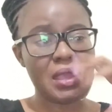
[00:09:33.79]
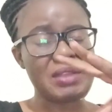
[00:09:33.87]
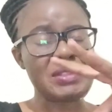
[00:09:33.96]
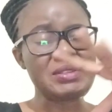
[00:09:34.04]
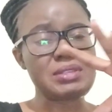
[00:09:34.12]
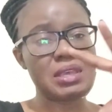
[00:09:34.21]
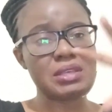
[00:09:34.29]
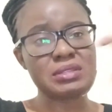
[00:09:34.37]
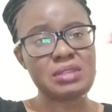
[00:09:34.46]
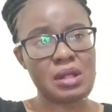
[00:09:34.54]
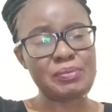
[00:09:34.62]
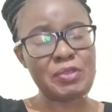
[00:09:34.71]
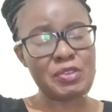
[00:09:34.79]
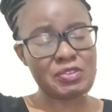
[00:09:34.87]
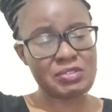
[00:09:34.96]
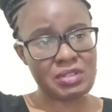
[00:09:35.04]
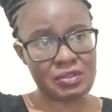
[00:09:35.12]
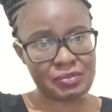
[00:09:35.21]
In this case, helping
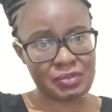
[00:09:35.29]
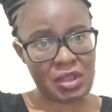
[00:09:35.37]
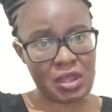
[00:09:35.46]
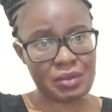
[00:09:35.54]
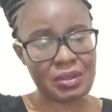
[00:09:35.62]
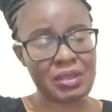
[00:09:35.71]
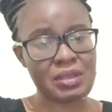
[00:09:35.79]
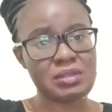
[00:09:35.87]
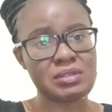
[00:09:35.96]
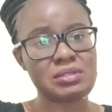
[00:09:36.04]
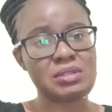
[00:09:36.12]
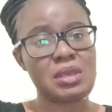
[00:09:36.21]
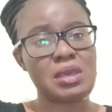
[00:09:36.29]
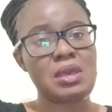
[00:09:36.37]
yourself now is